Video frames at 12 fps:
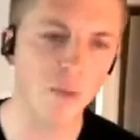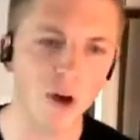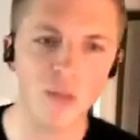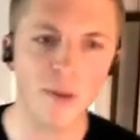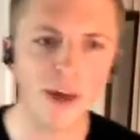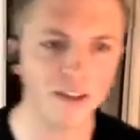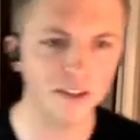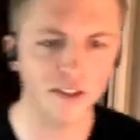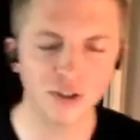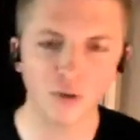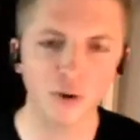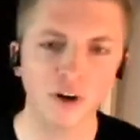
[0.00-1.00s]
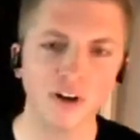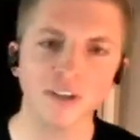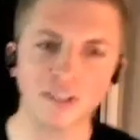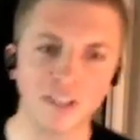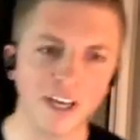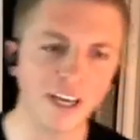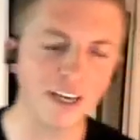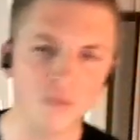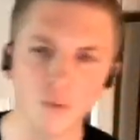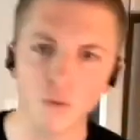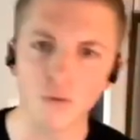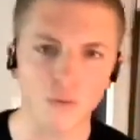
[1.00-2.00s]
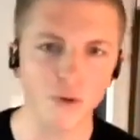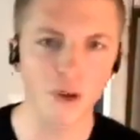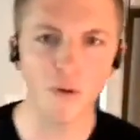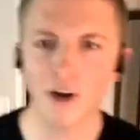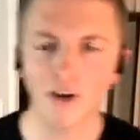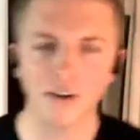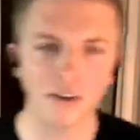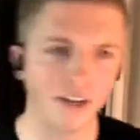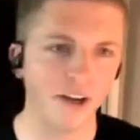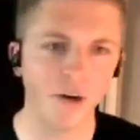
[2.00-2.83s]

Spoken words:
the tutorials, like Ray Wenderlich or whatever.